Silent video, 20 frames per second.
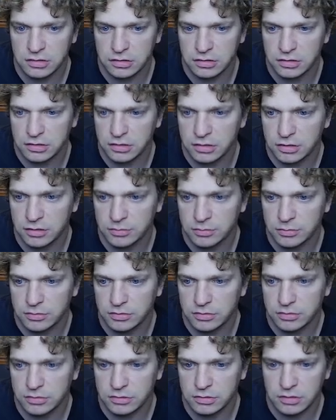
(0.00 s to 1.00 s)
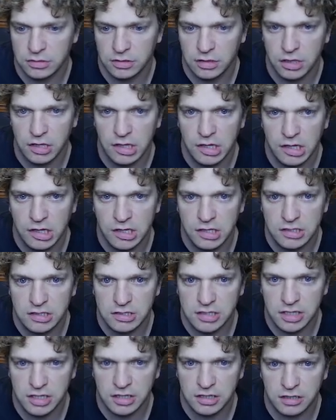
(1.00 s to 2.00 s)
Yeah, we'll
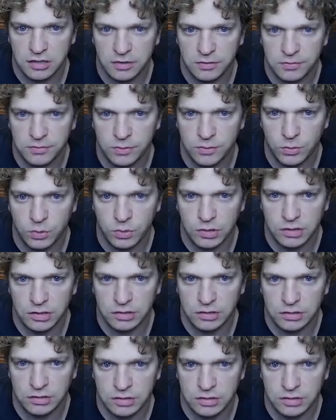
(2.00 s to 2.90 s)
take another 4.